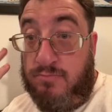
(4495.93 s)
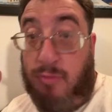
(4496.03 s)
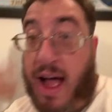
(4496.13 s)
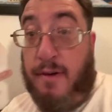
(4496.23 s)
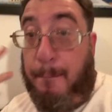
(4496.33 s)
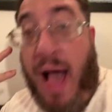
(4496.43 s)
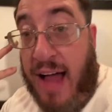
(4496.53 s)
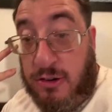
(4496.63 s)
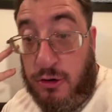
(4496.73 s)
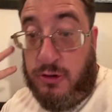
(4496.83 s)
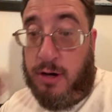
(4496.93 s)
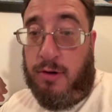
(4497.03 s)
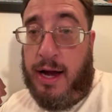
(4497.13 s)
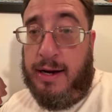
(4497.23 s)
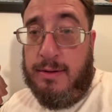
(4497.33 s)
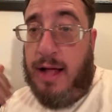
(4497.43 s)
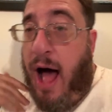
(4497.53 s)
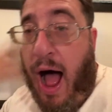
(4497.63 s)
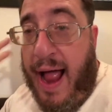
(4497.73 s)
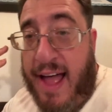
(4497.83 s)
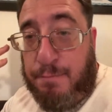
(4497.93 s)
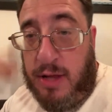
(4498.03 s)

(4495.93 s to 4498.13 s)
I have a bachelor's degree. I have